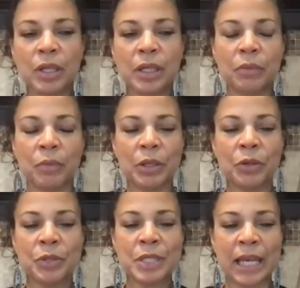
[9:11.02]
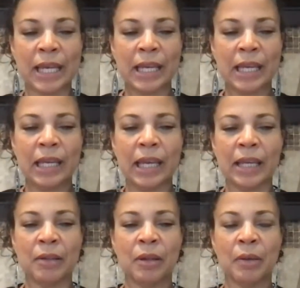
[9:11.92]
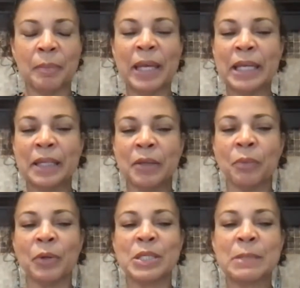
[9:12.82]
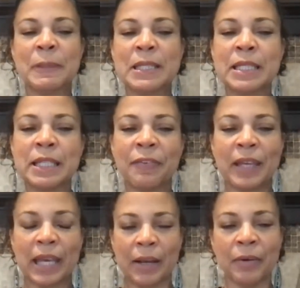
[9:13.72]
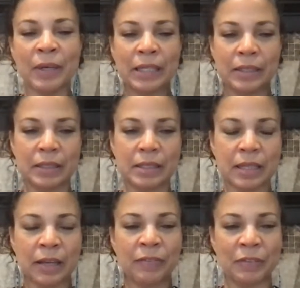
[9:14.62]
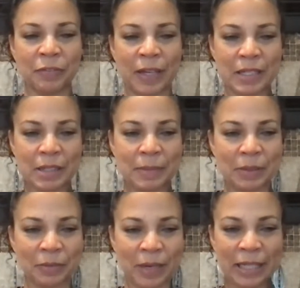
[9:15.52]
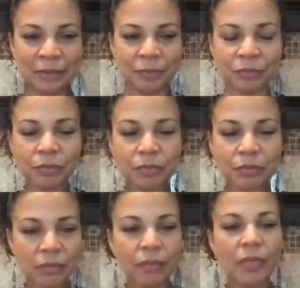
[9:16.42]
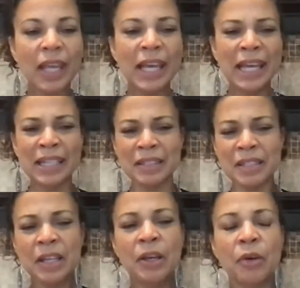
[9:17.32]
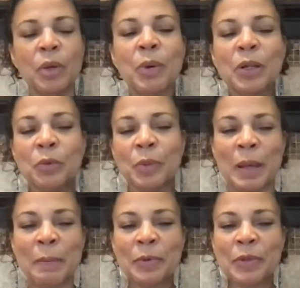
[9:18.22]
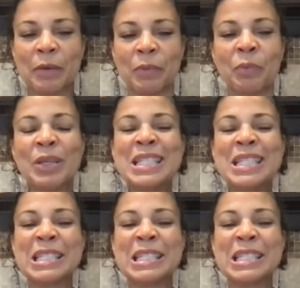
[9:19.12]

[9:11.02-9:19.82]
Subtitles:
good what you're saying. And Megan, there were specific areas of investment, right? And we want to remember that when we